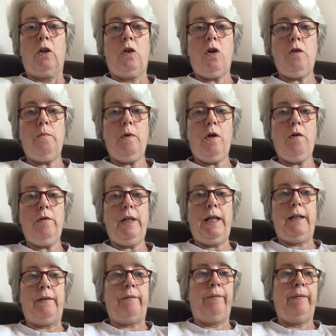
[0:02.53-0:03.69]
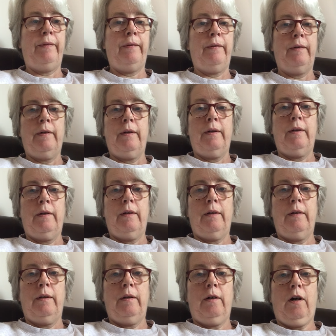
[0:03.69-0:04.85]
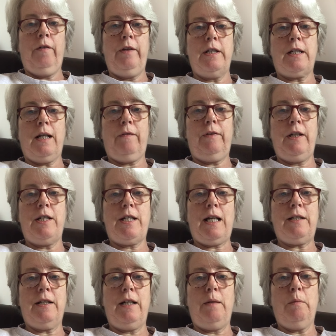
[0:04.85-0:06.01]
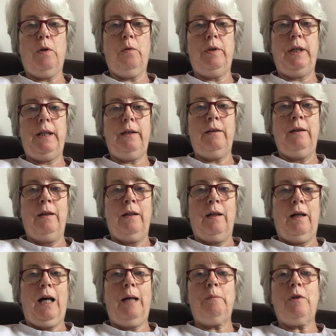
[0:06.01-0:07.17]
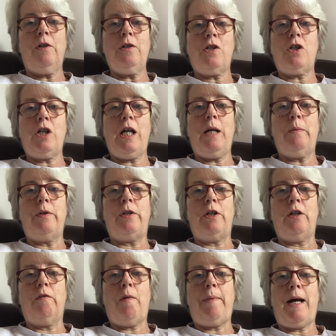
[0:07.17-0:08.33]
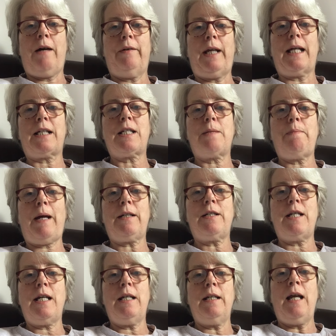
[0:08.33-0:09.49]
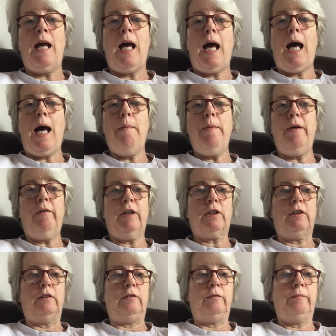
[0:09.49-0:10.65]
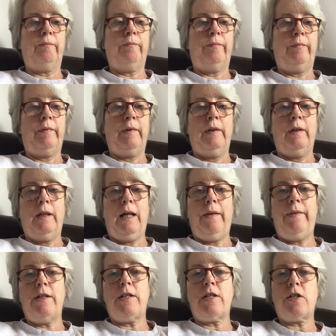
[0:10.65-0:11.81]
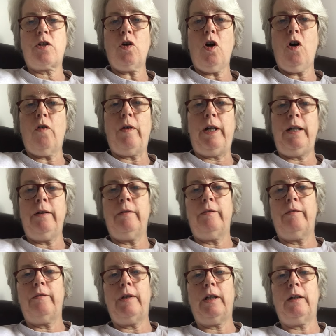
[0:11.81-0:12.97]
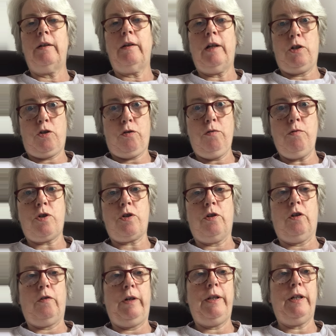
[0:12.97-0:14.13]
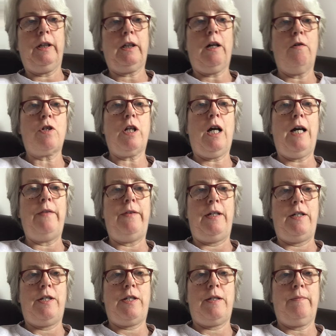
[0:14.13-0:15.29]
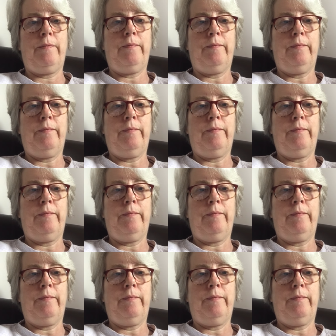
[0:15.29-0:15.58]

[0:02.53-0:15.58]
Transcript: Good morning. On this lovely Saturday morning, I'm going to share with you about expecting a miracle. And there's a story that a true story that goes like this.